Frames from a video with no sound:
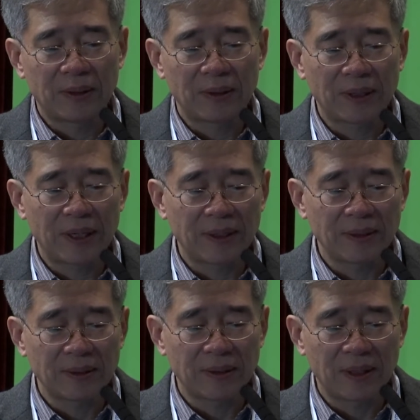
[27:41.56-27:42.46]

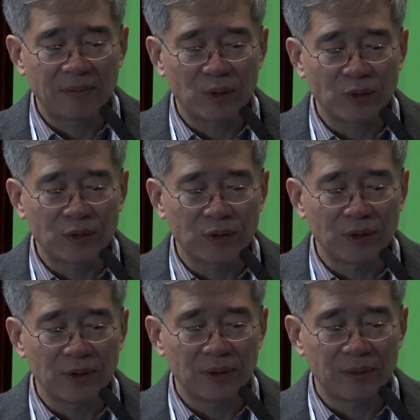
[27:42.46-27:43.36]
okay, let me go
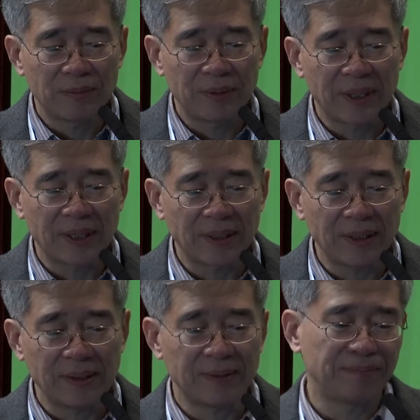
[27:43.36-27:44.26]
to Piketty
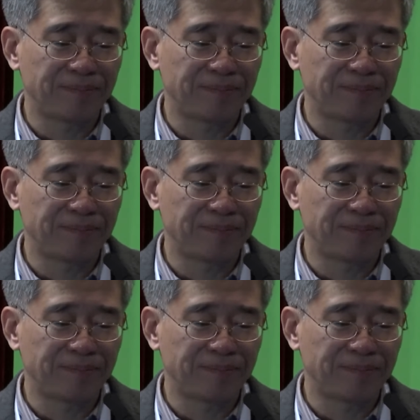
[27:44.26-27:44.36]
here.